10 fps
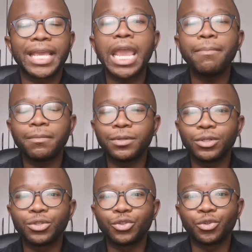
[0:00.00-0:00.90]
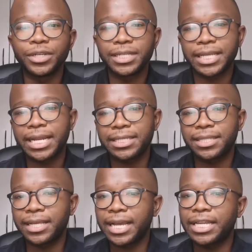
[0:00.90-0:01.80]
capable jewelry designers
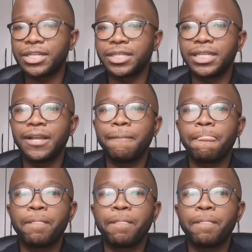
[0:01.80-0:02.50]
in the country